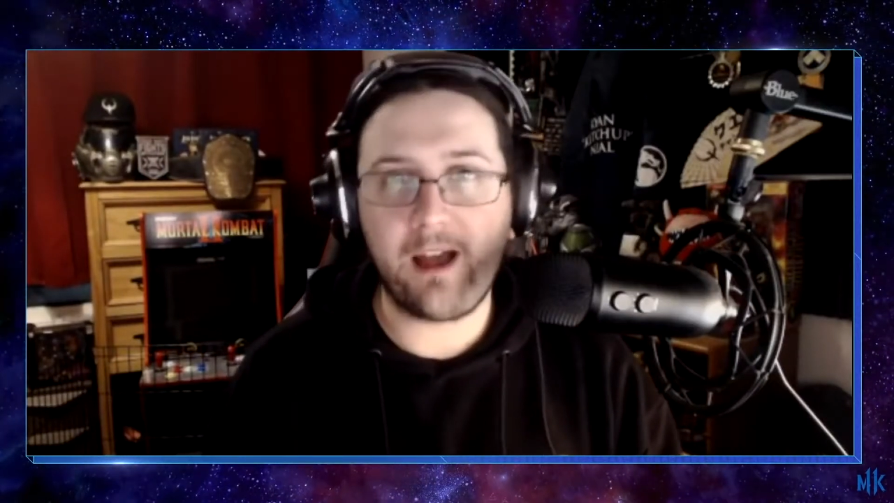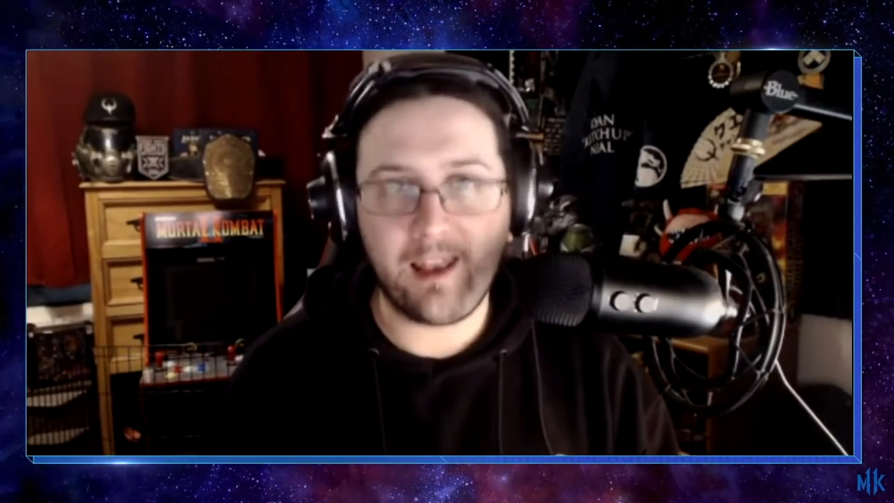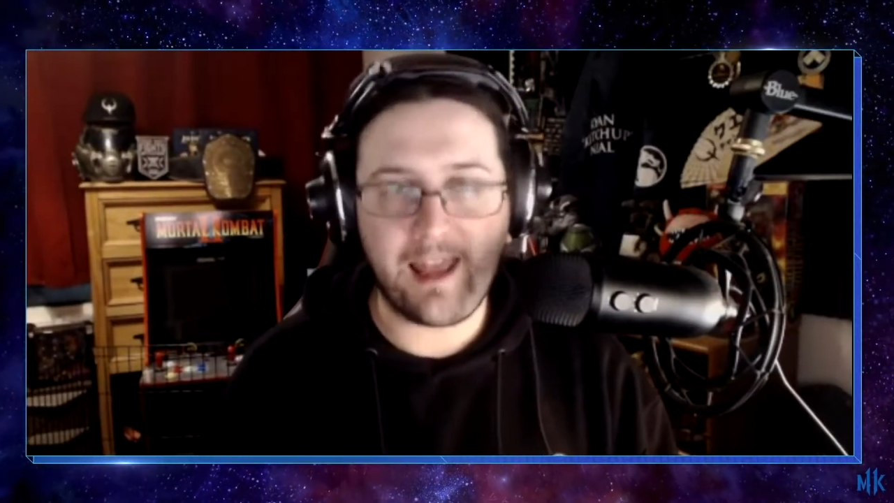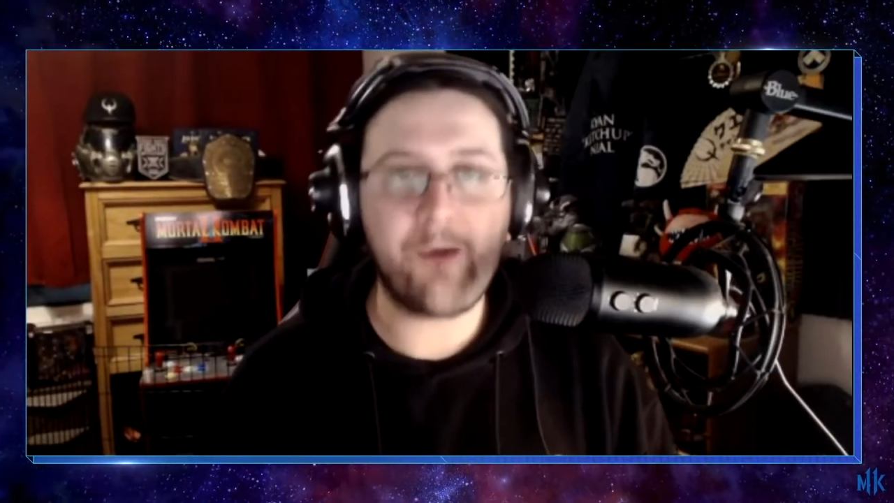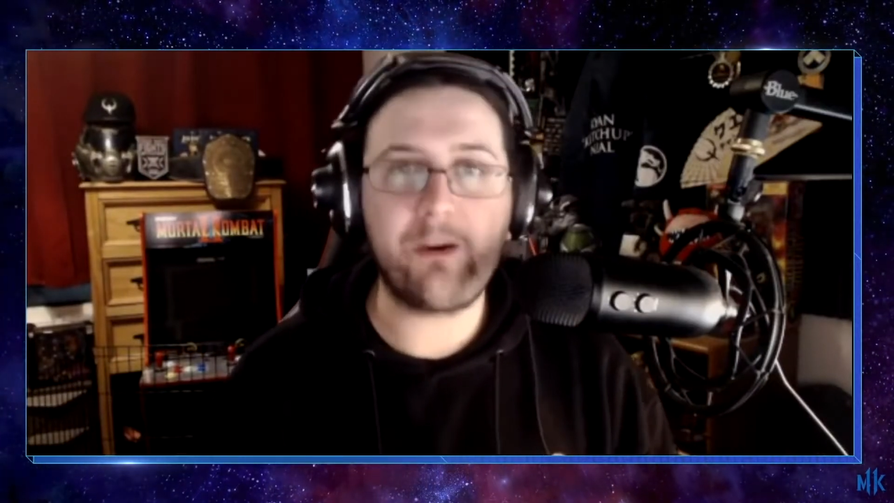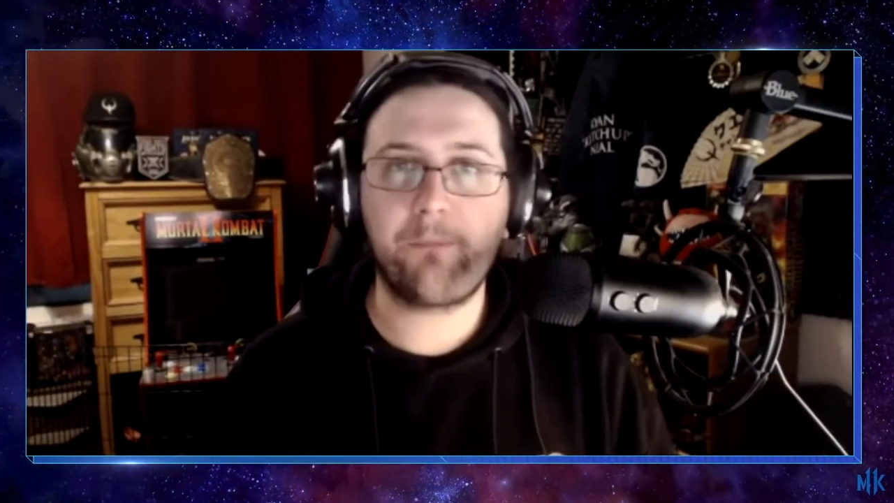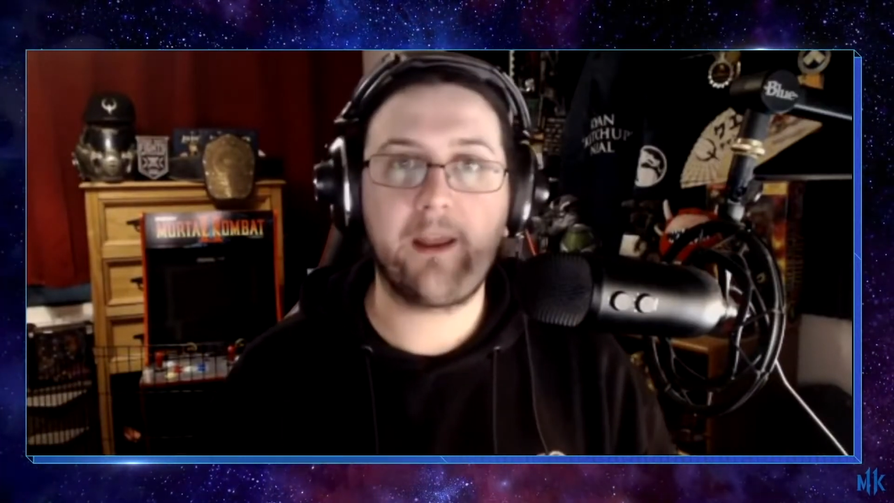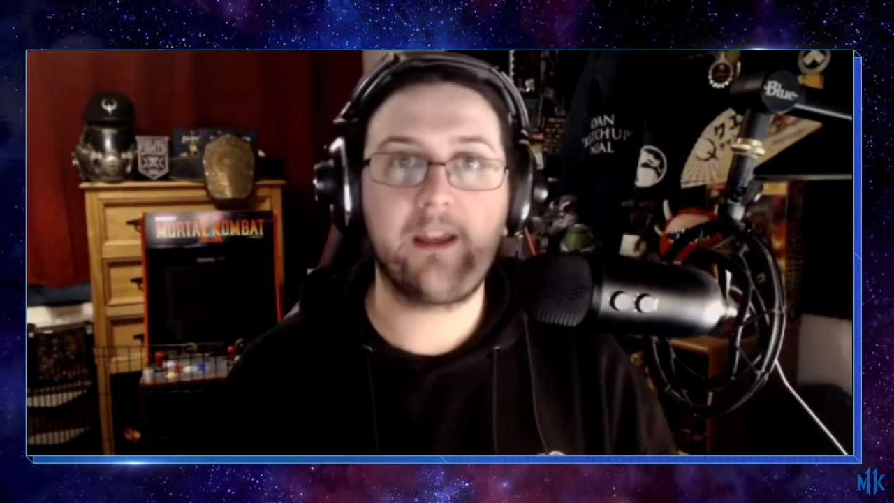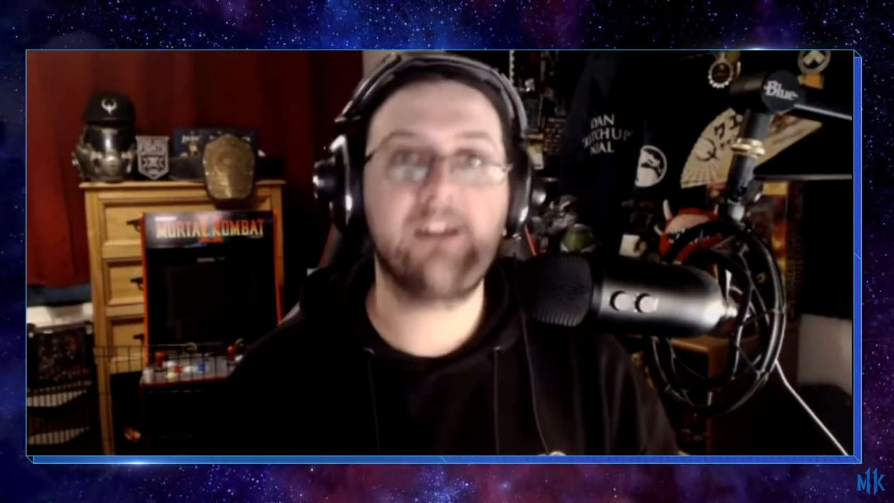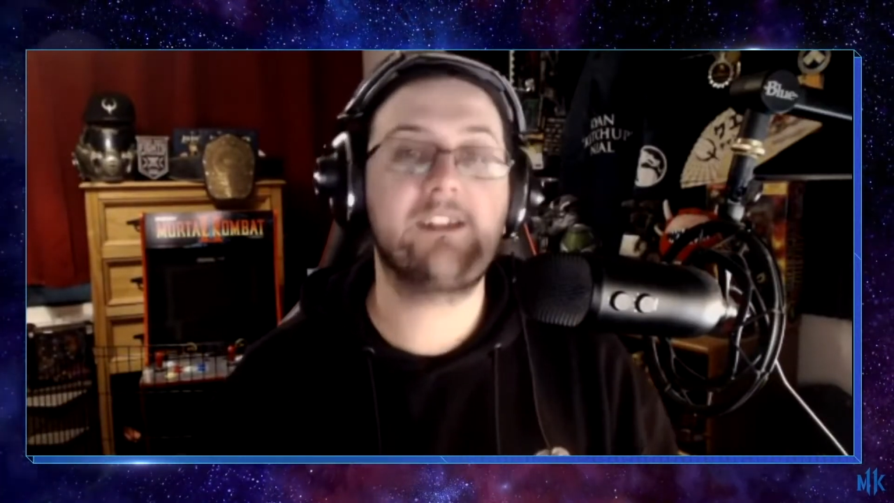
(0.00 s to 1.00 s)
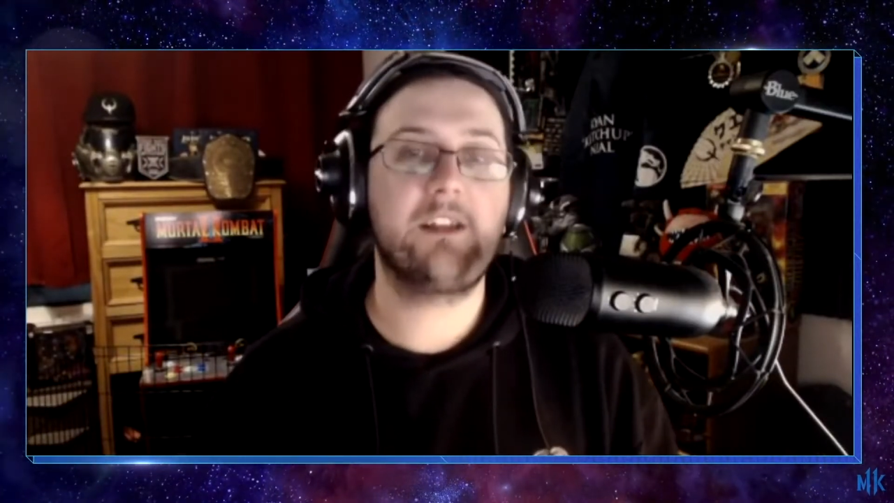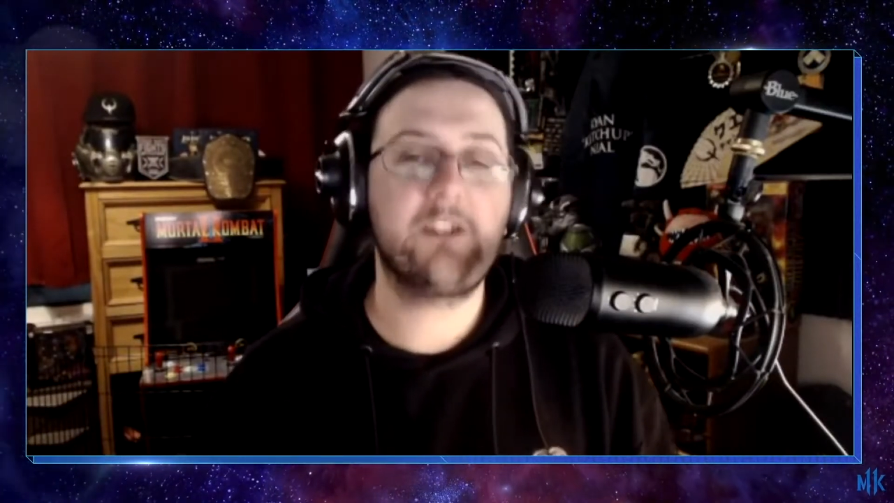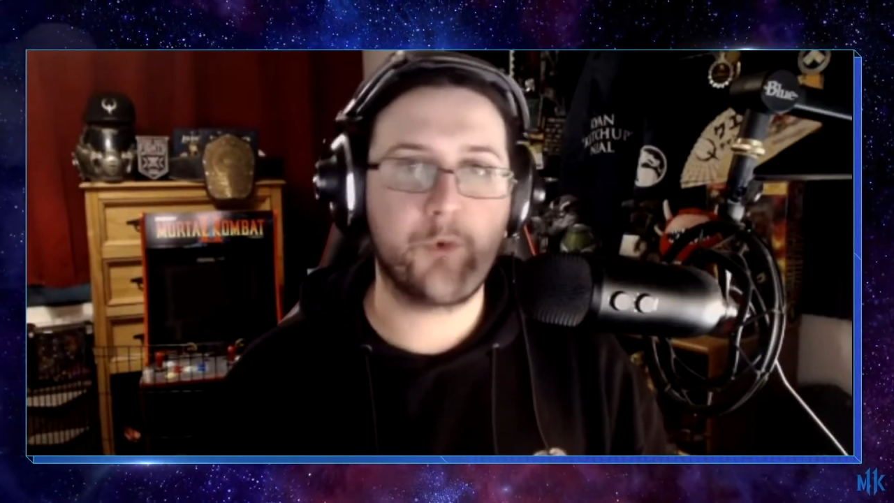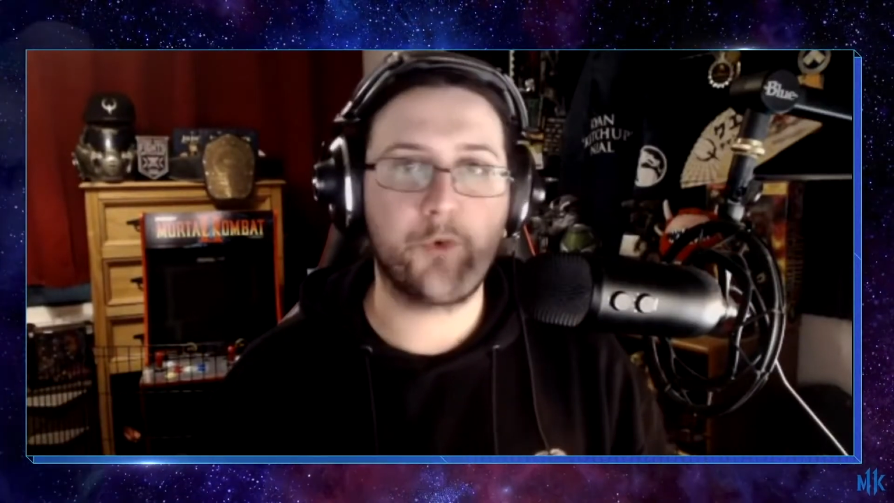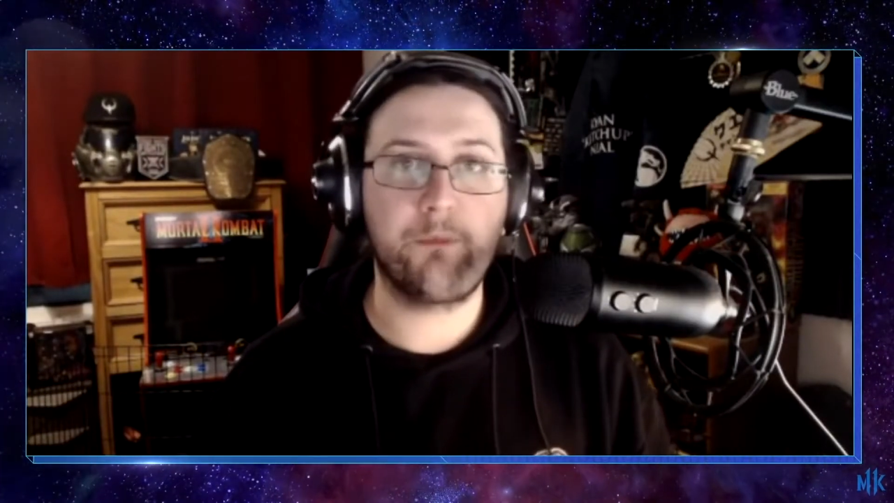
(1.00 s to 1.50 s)
allowing players in
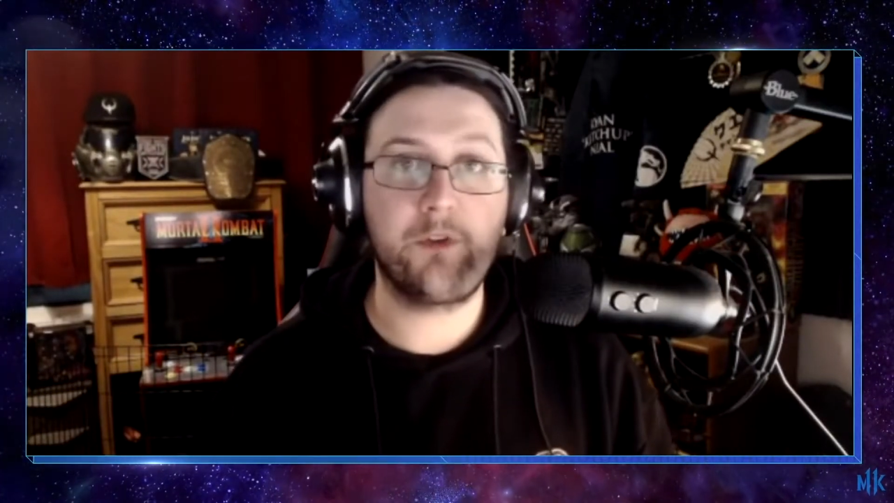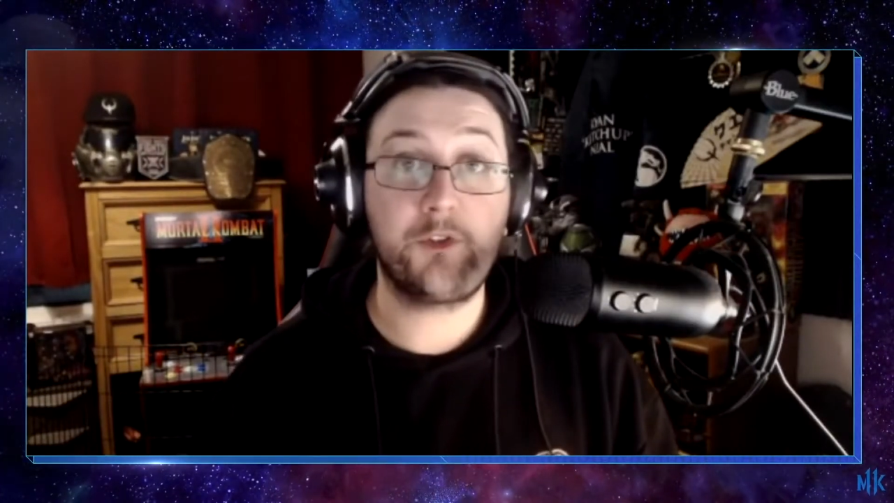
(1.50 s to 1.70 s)
tournament